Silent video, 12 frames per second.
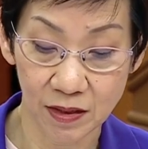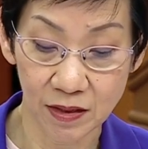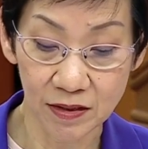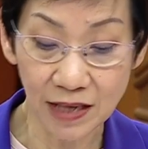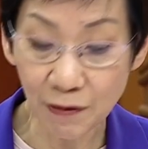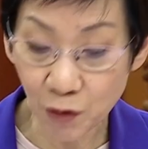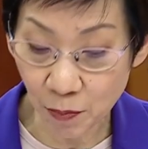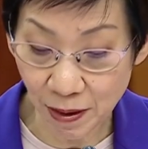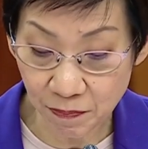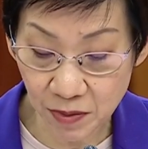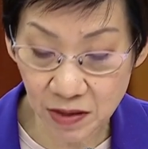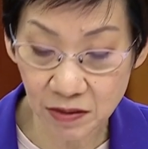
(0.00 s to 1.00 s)
Several
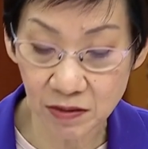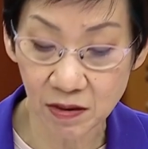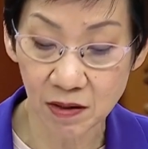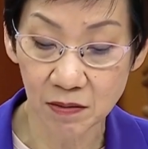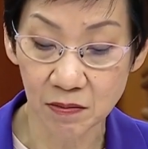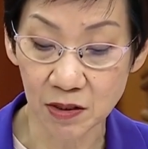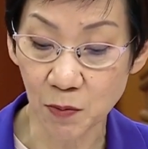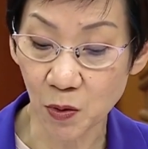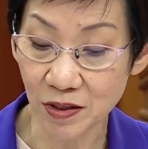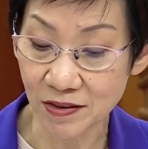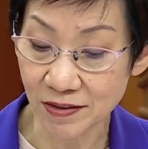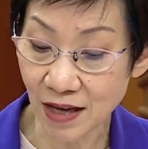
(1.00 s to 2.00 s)
members, Ms. Po
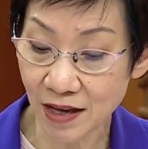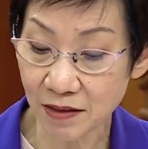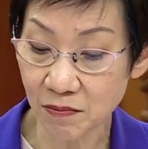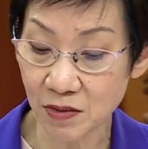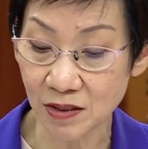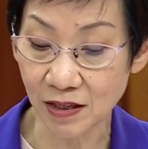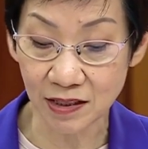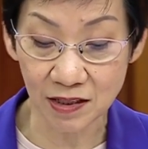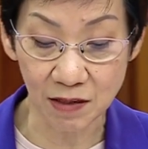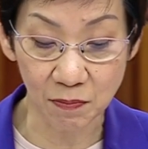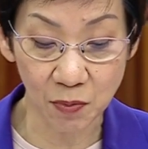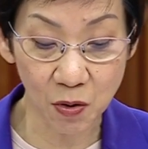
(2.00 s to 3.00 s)
Lee San, Mr. Gan
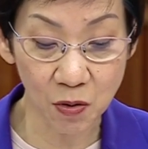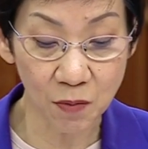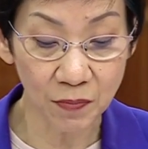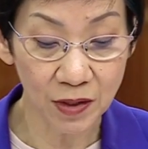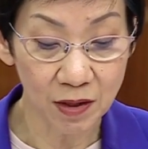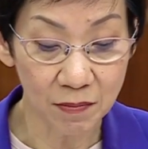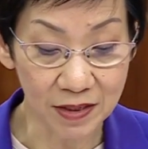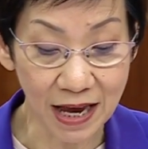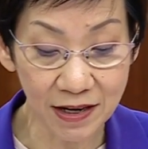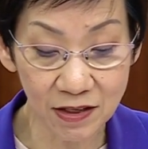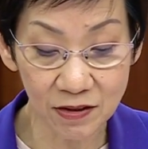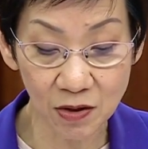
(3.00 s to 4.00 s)
Thiam Poh, Ms.
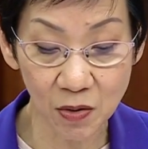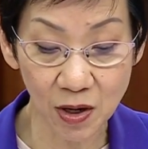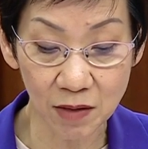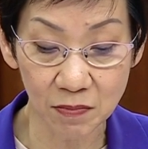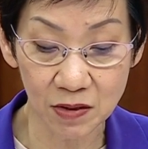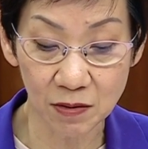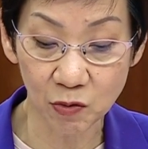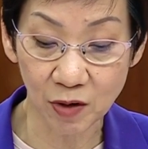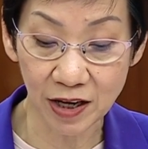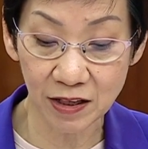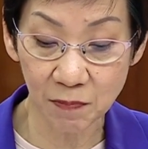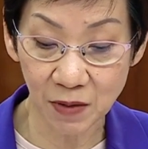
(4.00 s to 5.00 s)
Hani So, and Mr.
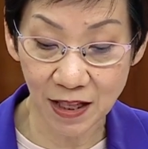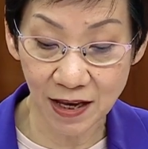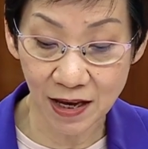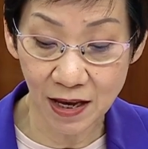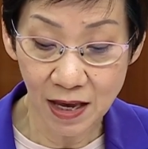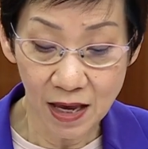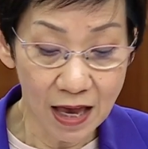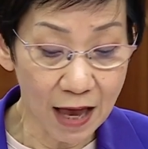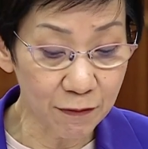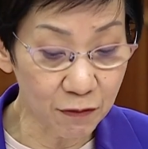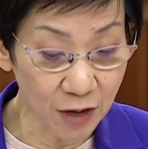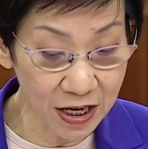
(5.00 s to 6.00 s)
Murali Pillay,
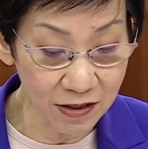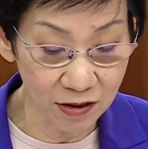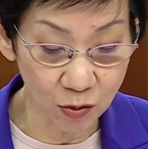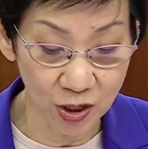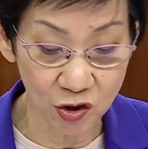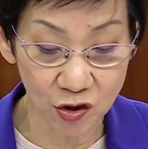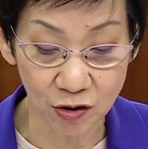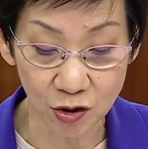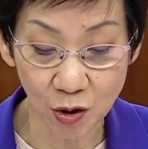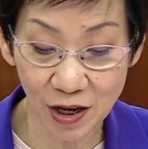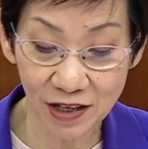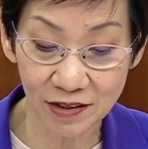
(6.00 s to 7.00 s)
have raised questions on
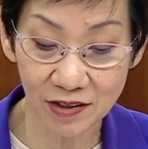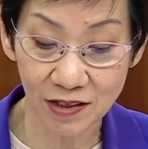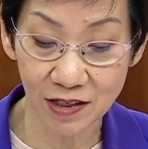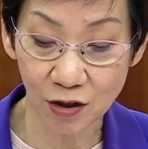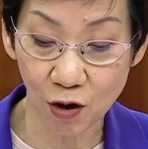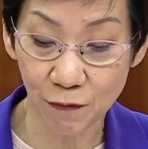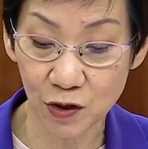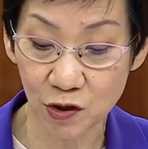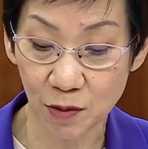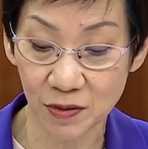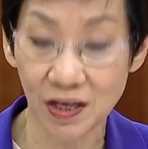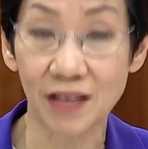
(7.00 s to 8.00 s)
toilets in coffee
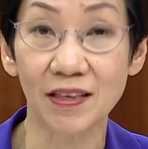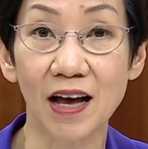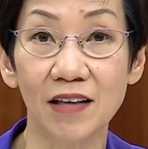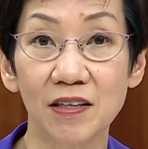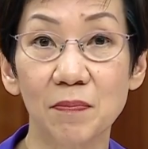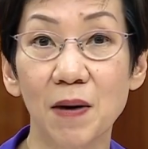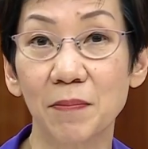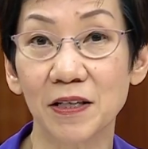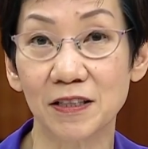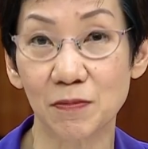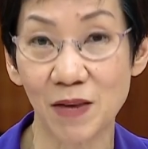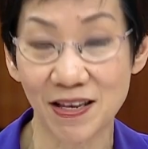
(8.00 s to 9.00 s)
shops and other
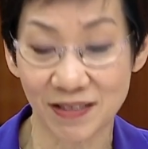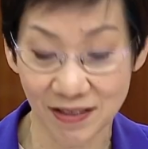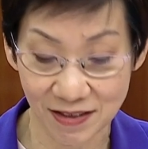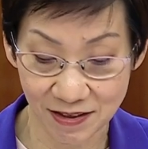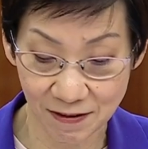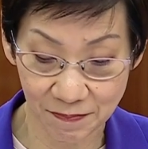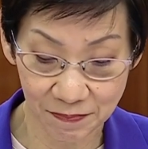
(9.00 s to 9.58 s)
public spaces.